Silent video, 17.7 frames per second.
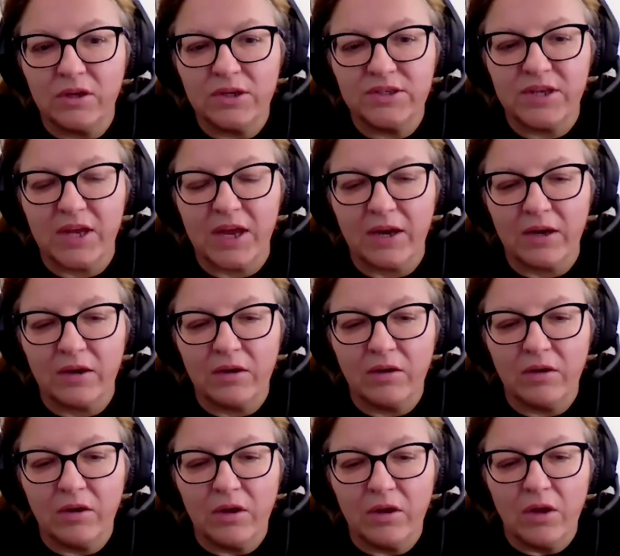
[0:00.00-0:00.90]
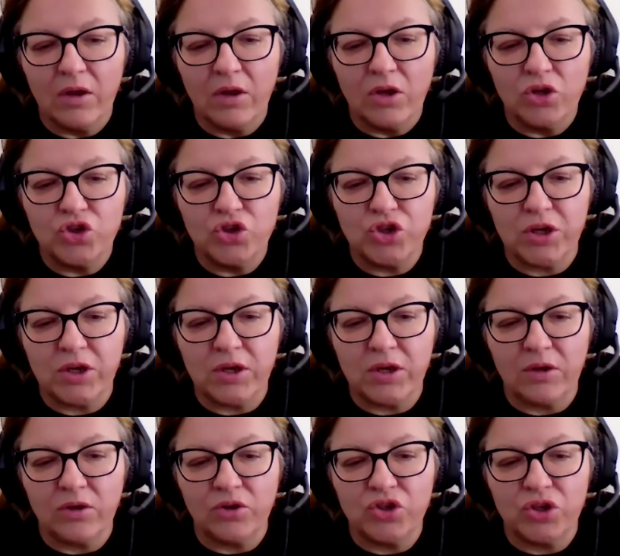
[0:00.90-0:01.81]
is that
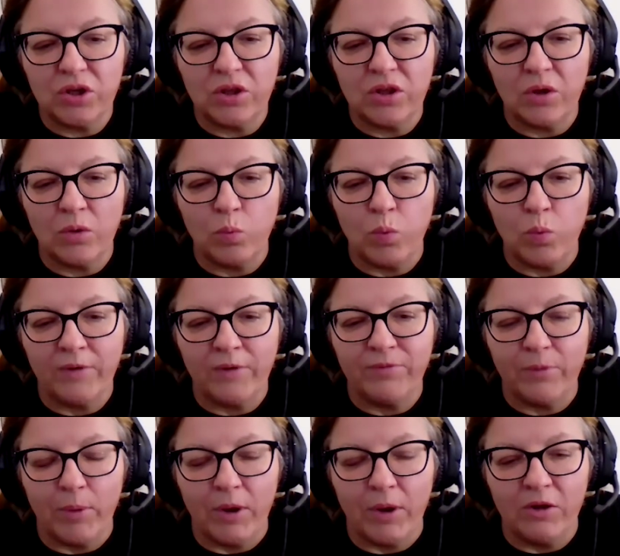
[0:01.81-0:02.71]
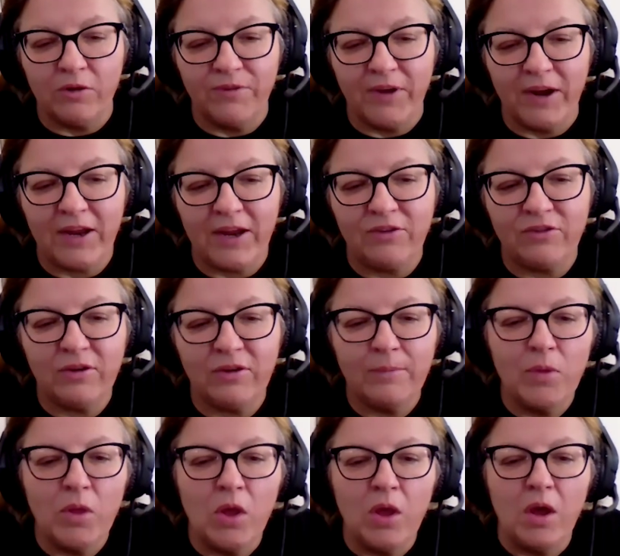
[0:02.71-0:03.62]
she the one from Uncle Vinny's?
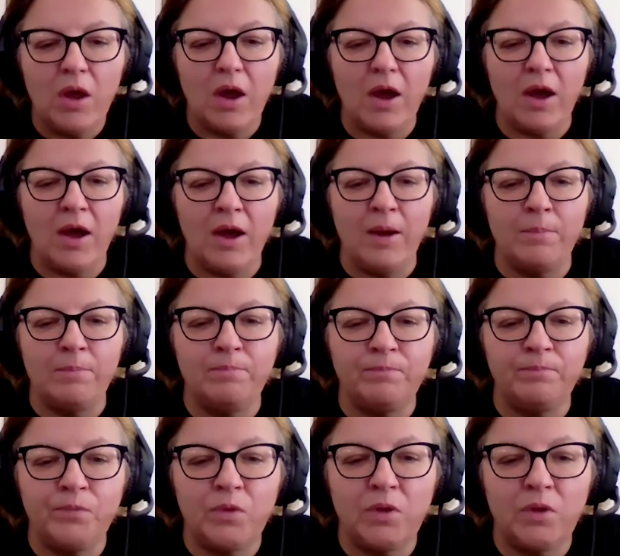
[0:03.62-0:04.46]
And